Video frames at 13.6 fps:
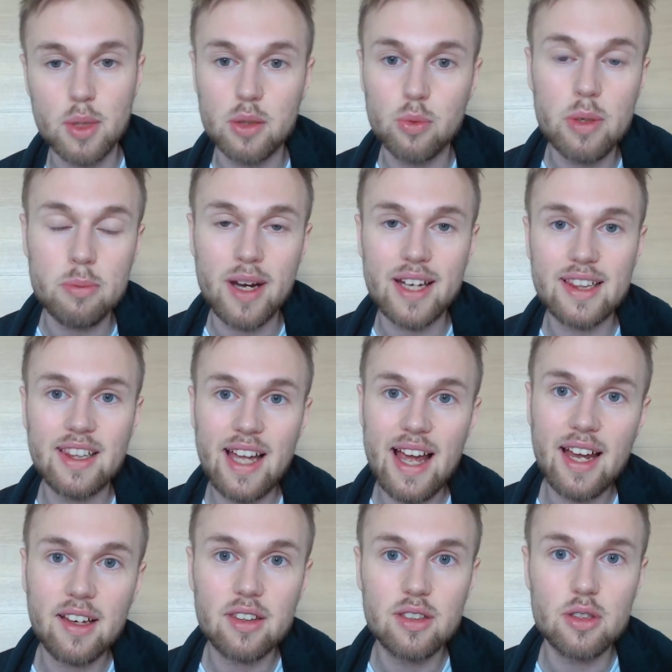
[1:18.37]
but we might
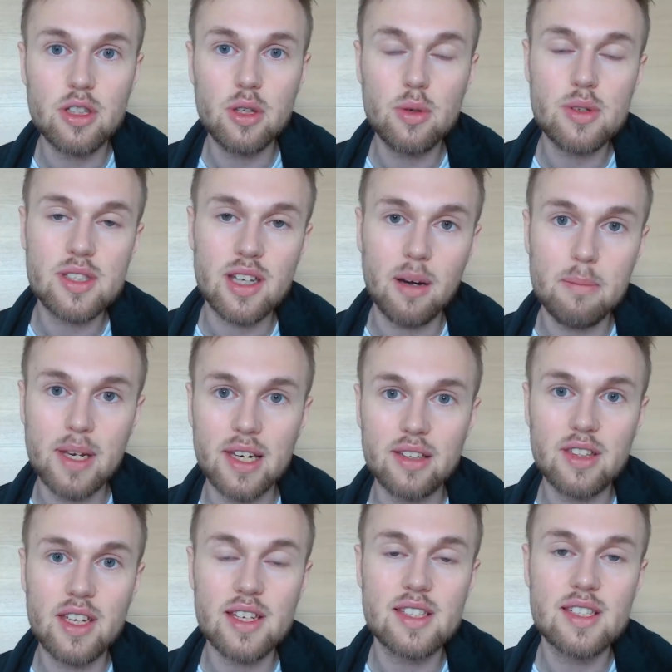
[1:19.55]
lack to use our
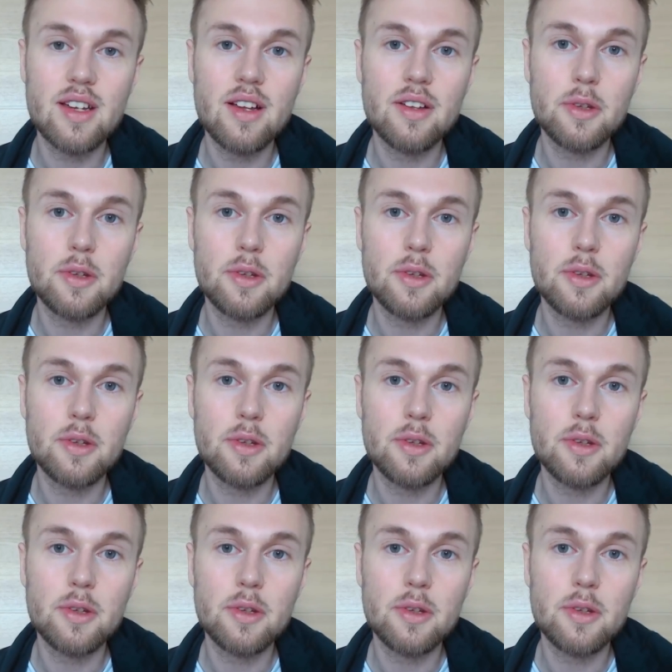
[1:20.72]
abilities